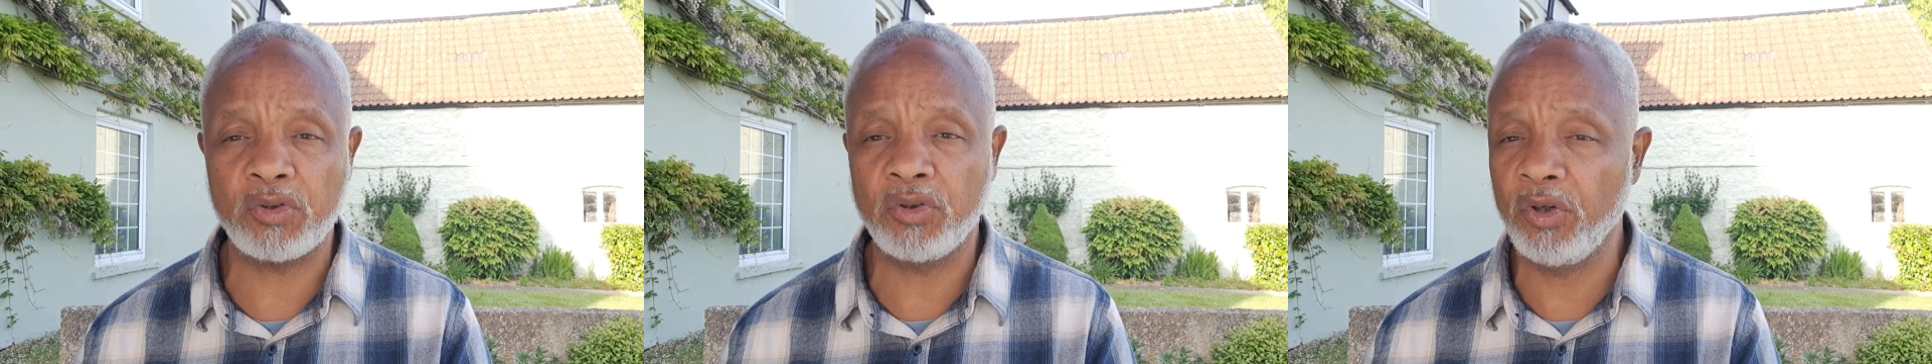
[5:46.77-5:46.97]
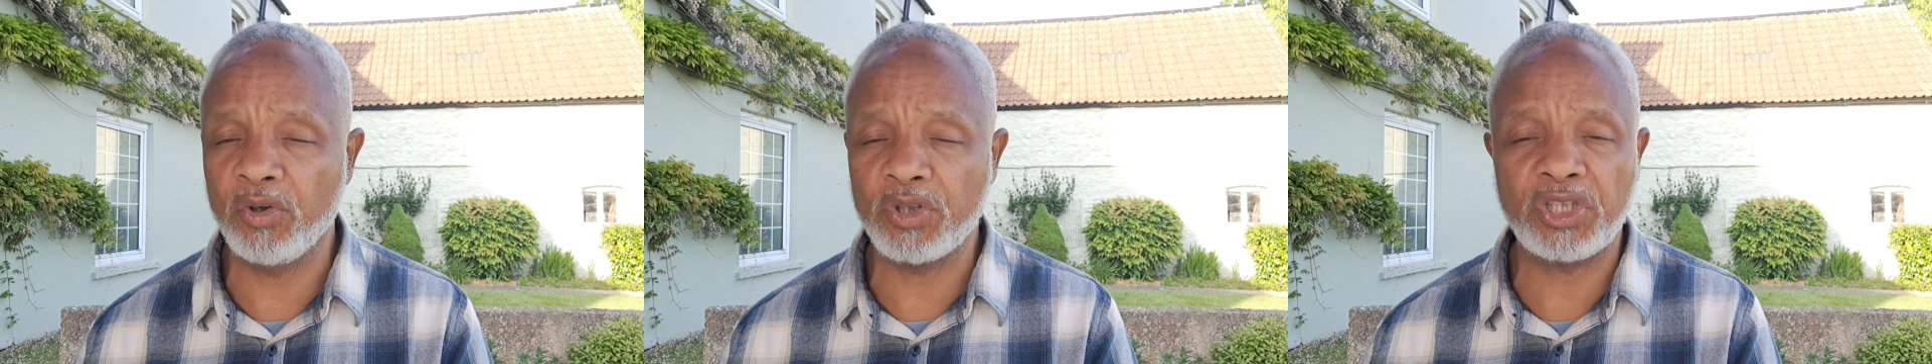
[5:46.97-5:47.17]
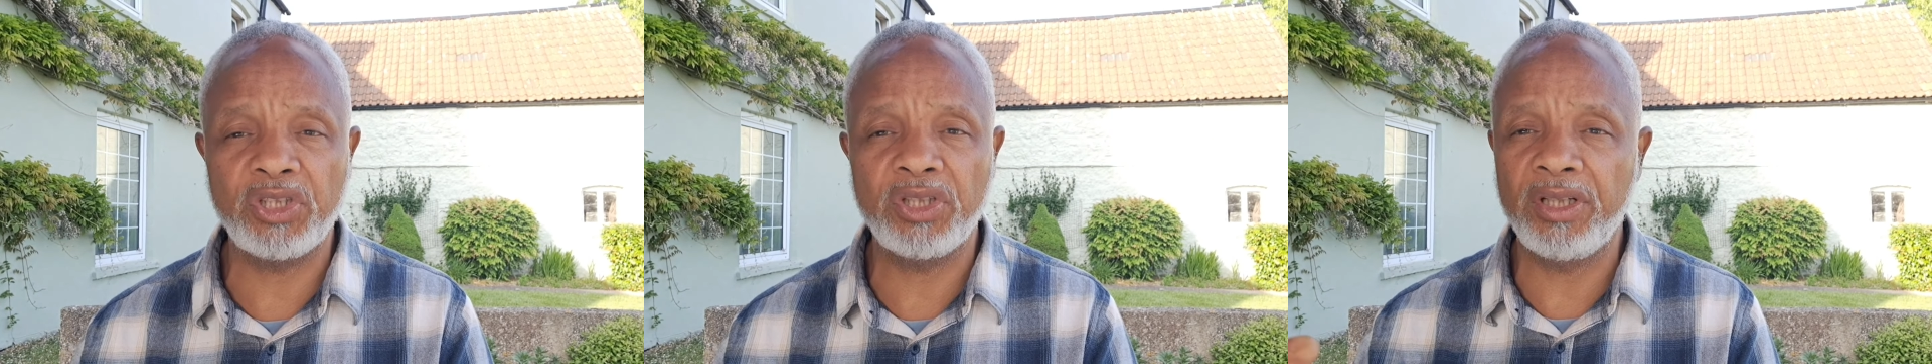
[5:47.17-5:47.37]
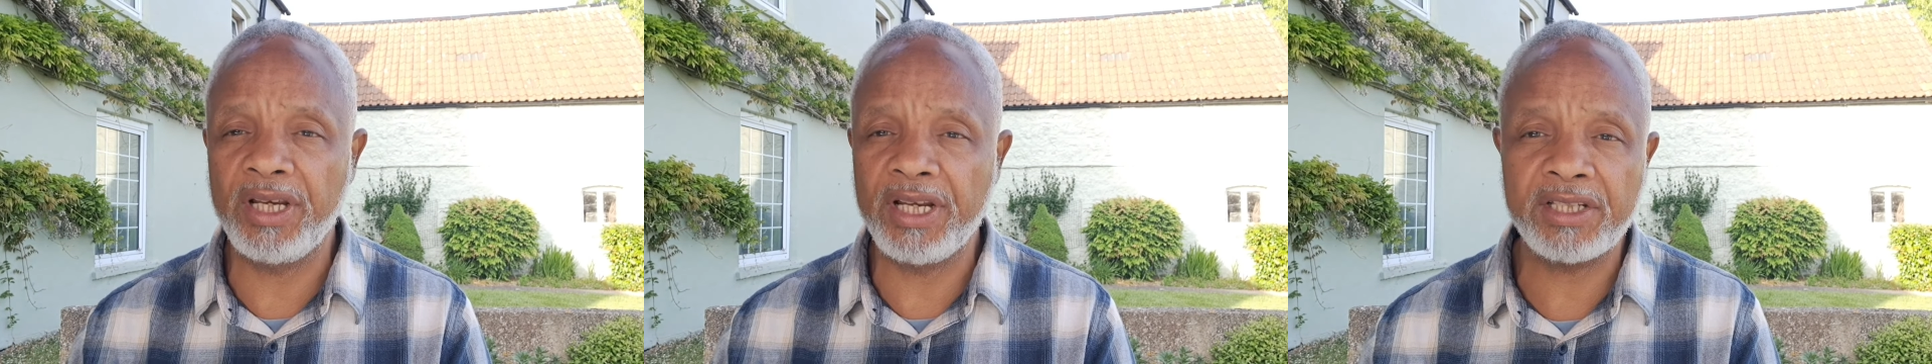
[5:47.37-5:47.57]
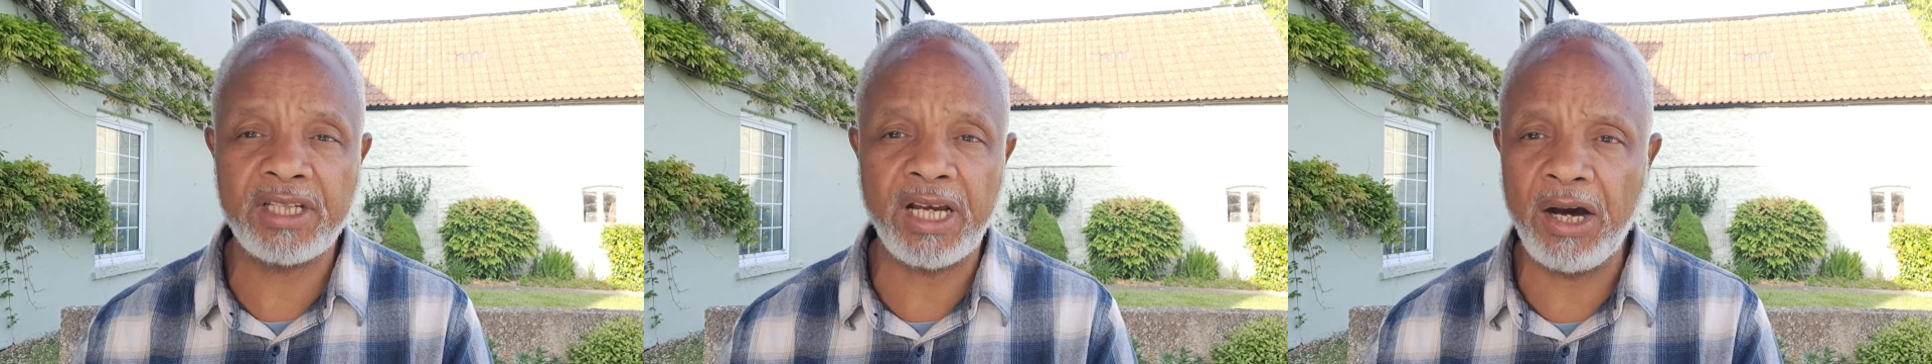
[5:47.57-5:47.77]
to know. She
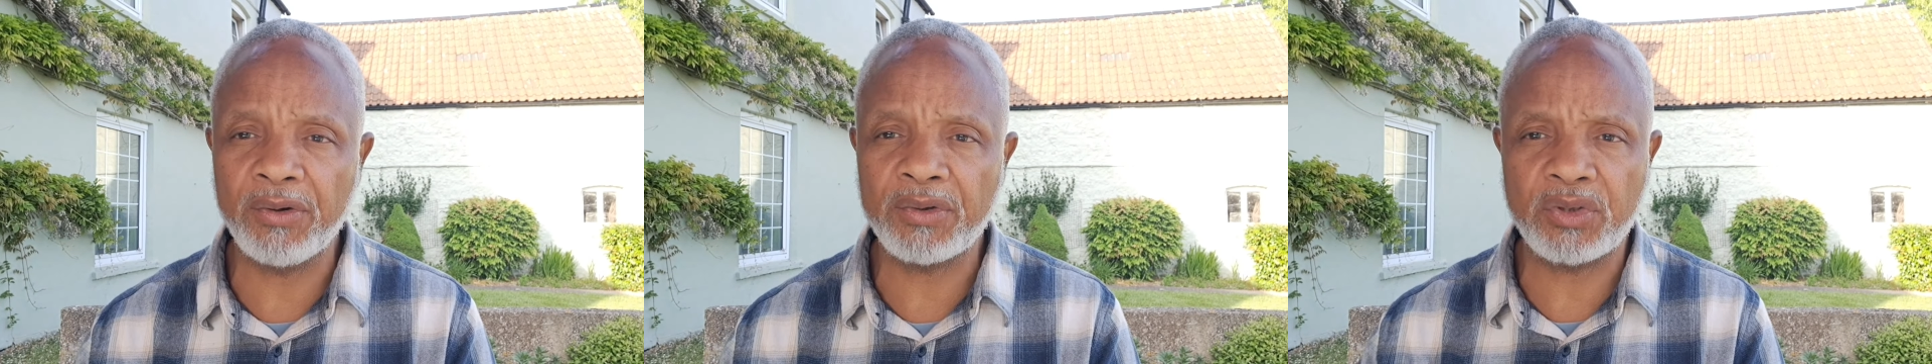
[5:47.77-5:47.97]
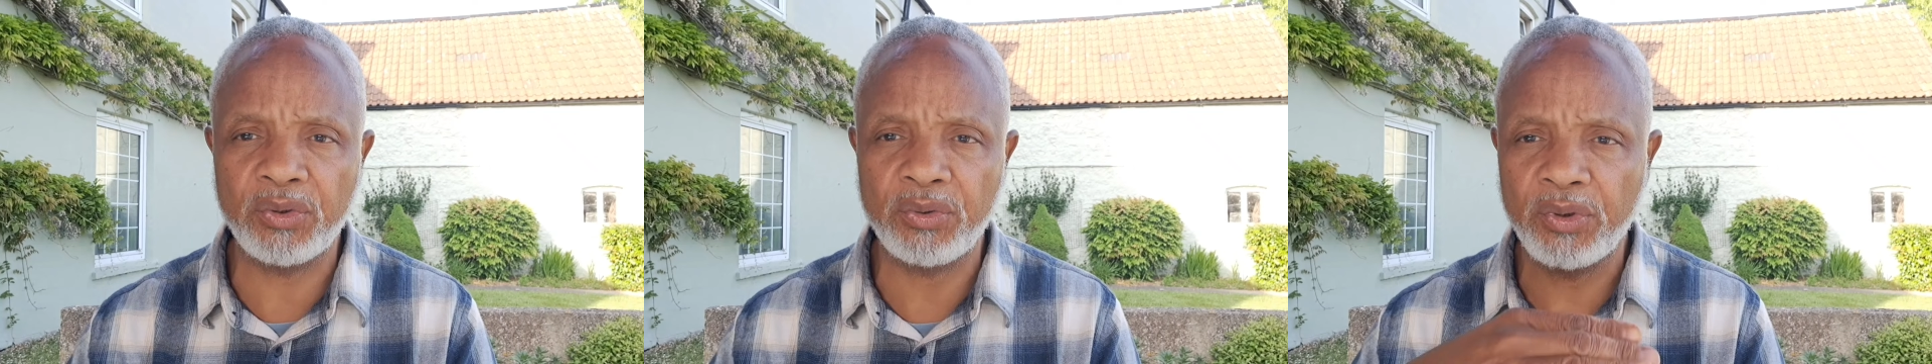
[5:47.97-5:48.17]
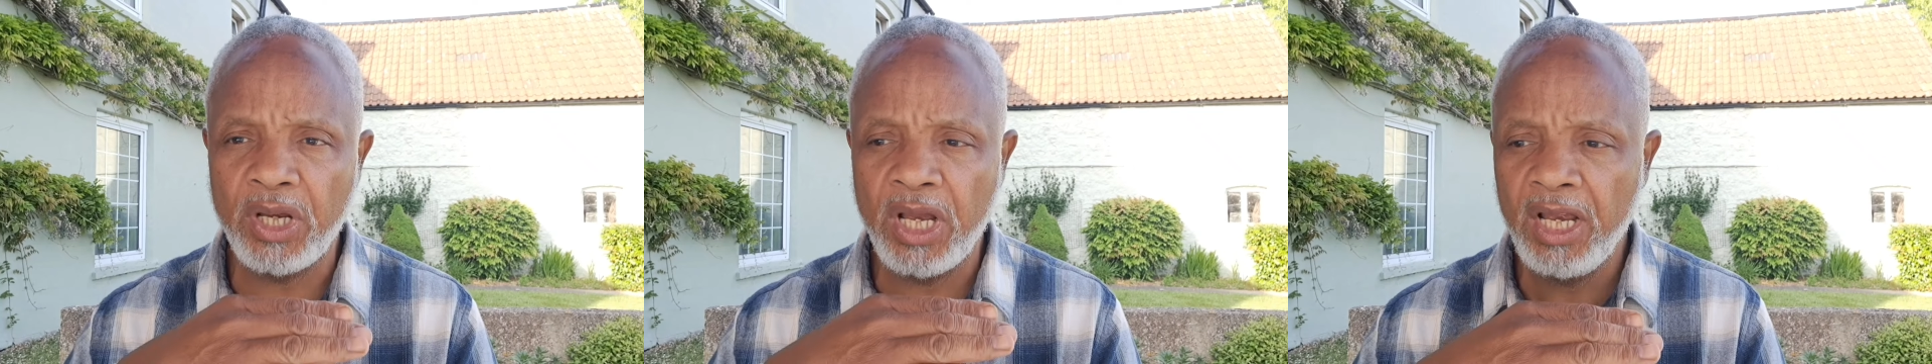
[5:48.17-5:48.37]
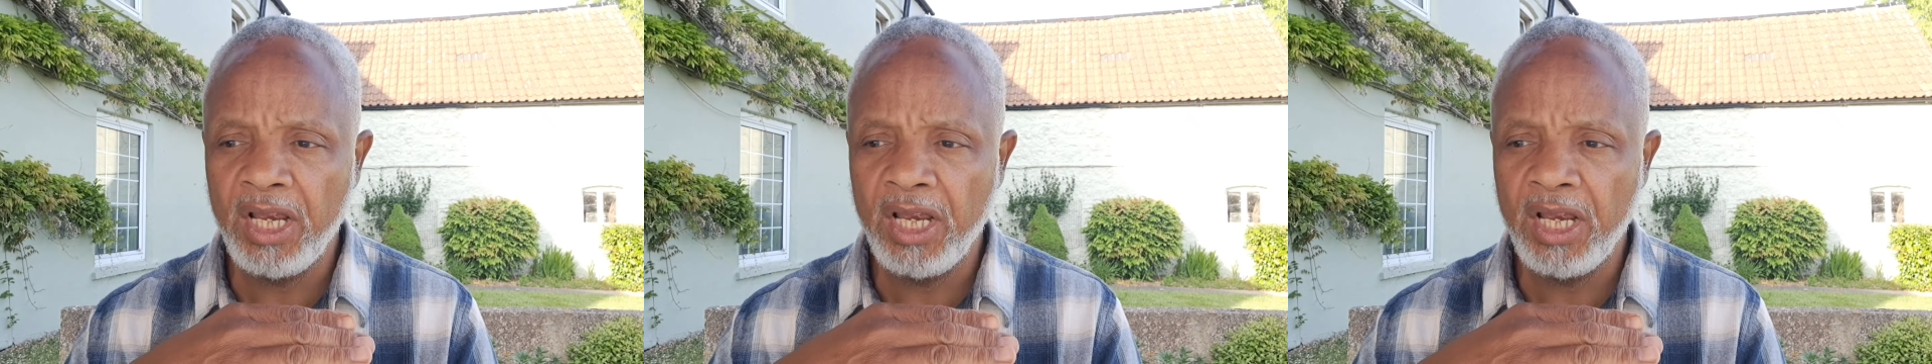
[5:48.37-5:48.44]
learned how to,